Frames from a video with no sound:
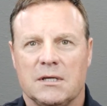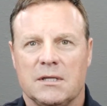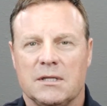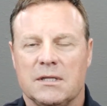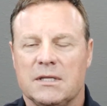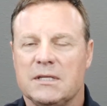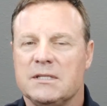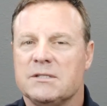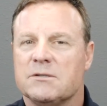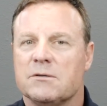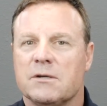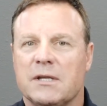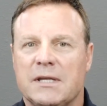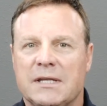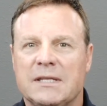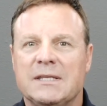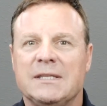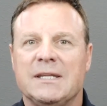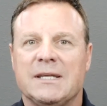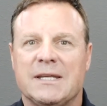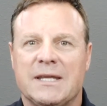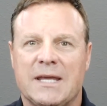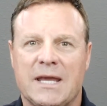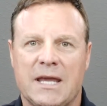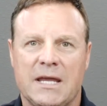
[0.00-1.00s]
these are
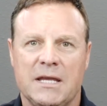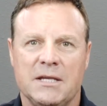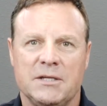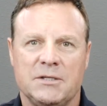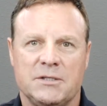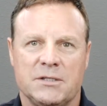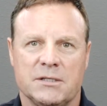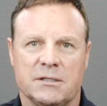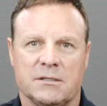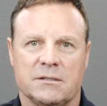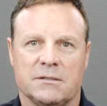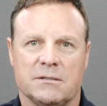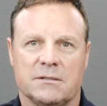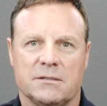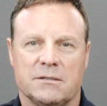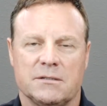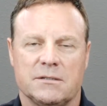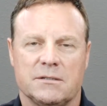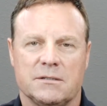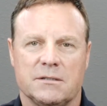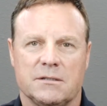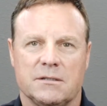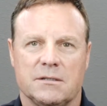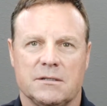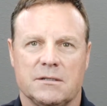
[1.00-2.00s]

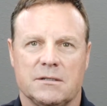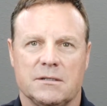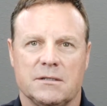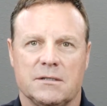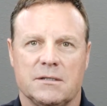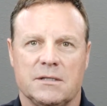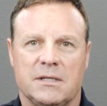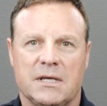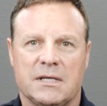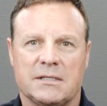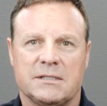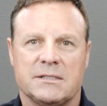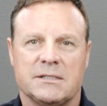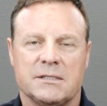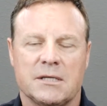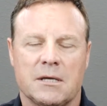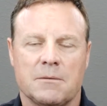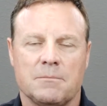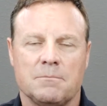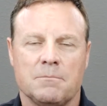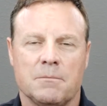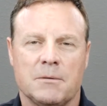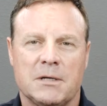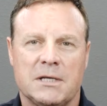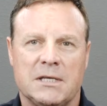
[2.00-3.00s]
indications that
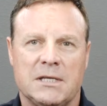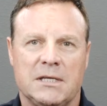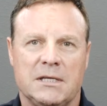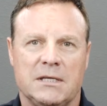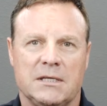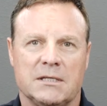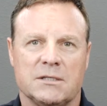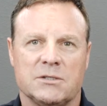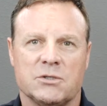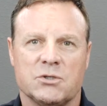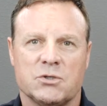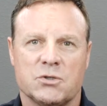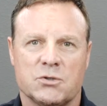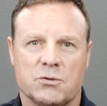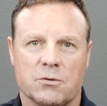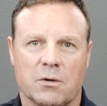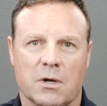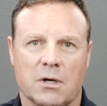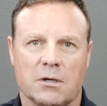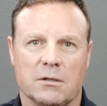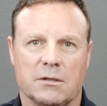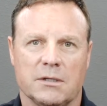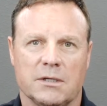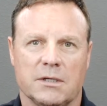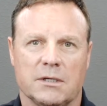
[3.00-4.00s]
somebody is
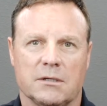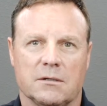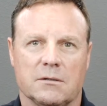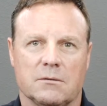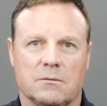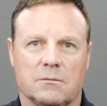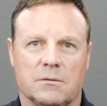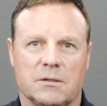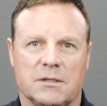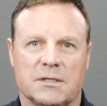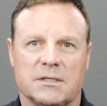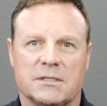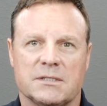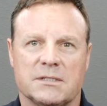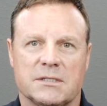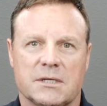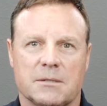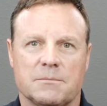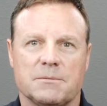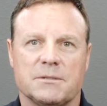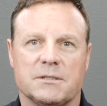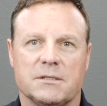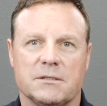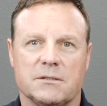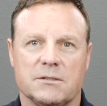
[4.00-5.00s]
struggling with a
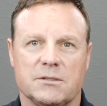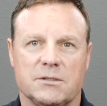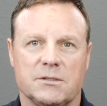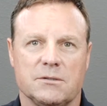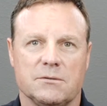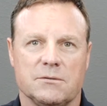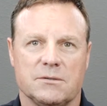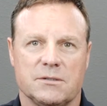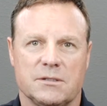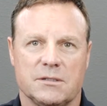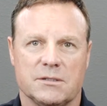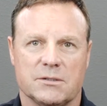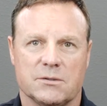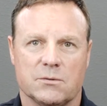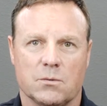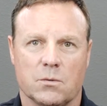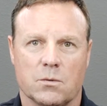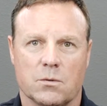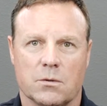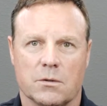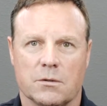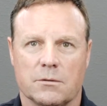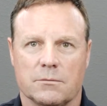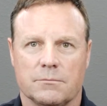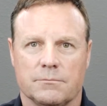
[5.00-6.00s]
substance use
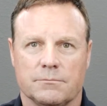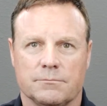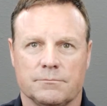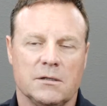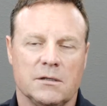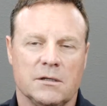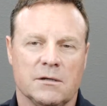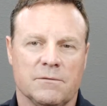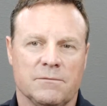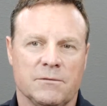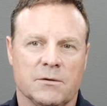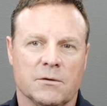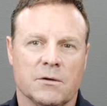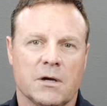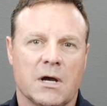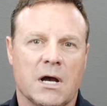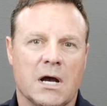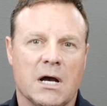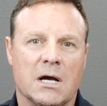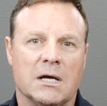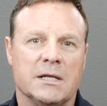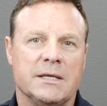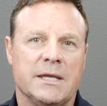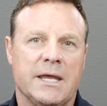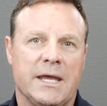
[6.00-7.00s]
disorder. If you're
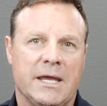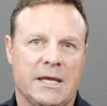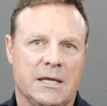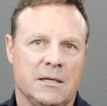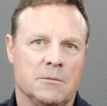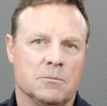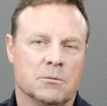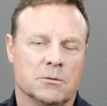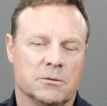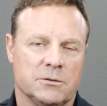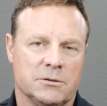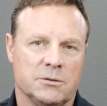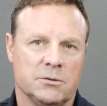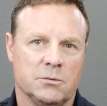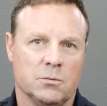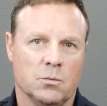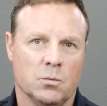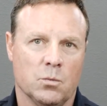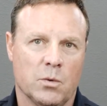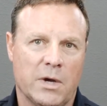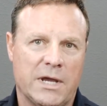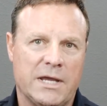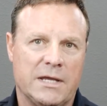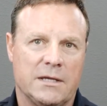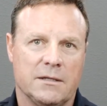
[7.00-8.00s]
unable to
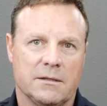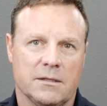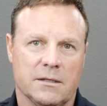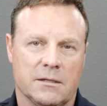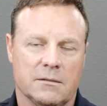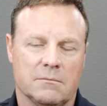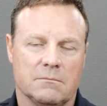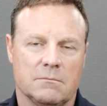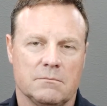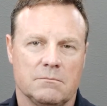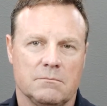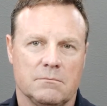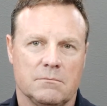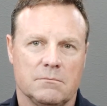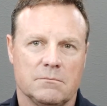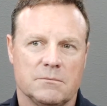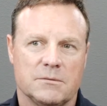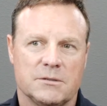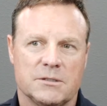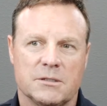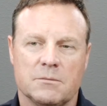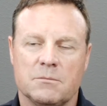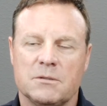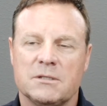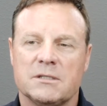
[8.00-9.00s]
wake them,
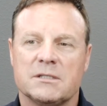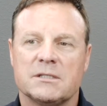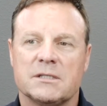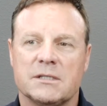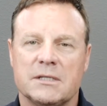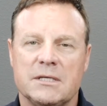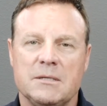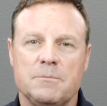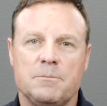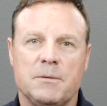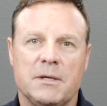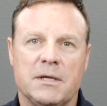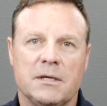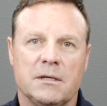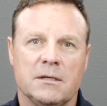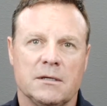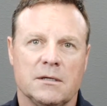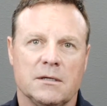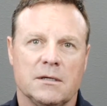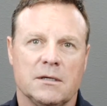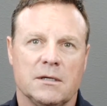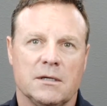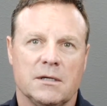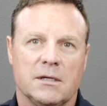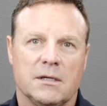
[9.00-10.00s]
someone
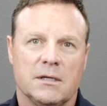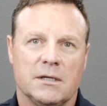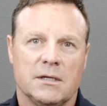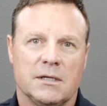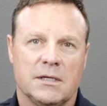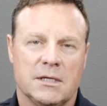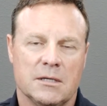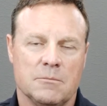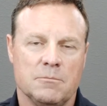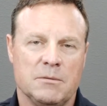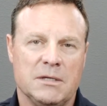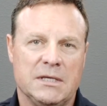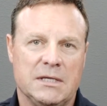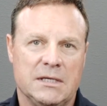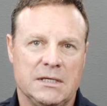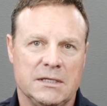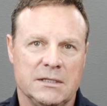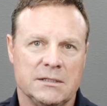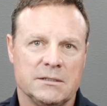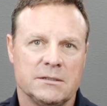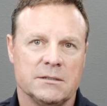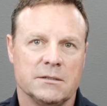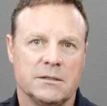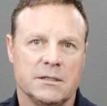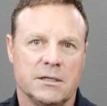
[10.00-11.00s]
sleeping can be
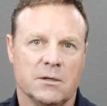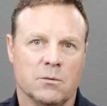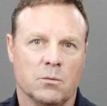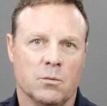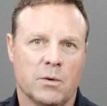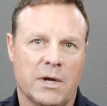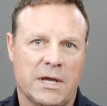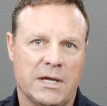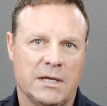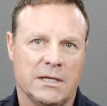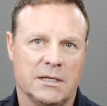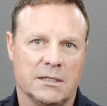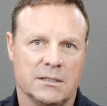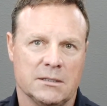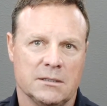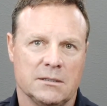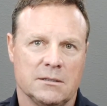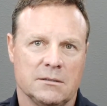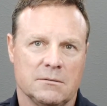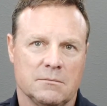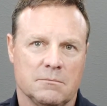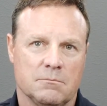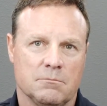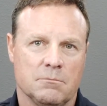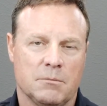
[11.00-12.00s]
easily
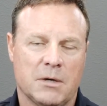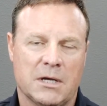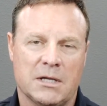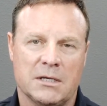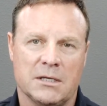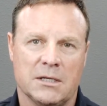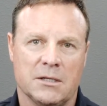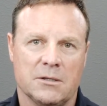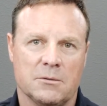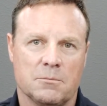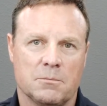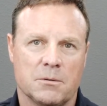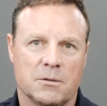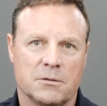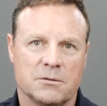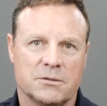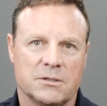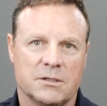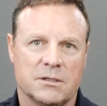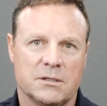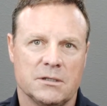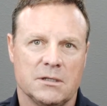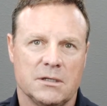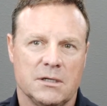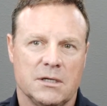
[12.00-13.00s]
awakened by another
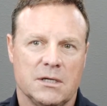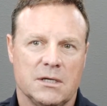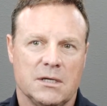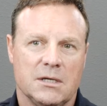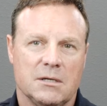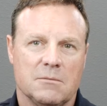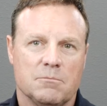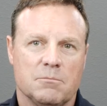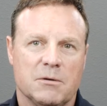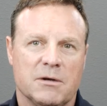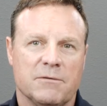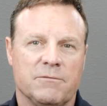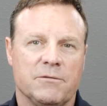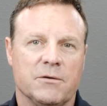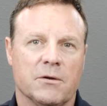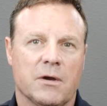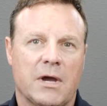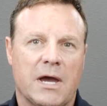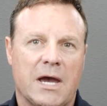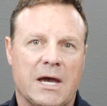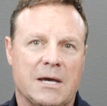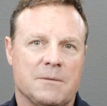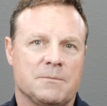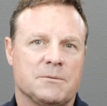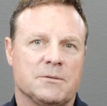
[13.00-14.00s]
person. But if
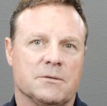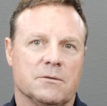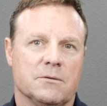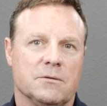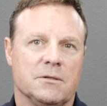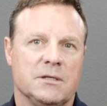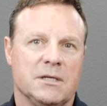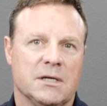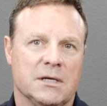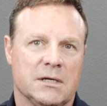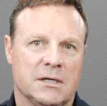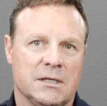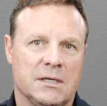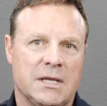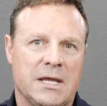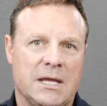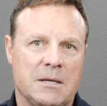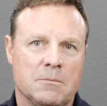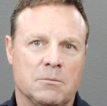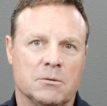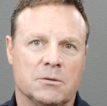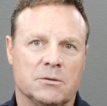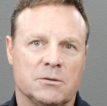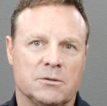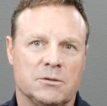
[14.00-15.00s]
you're absolutely
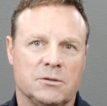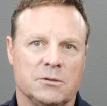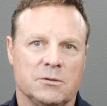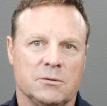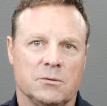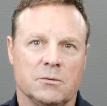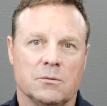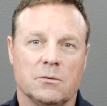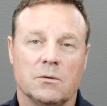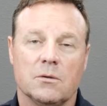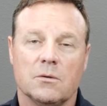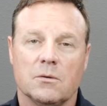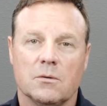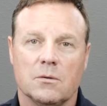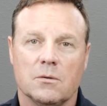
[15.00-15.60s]
unable to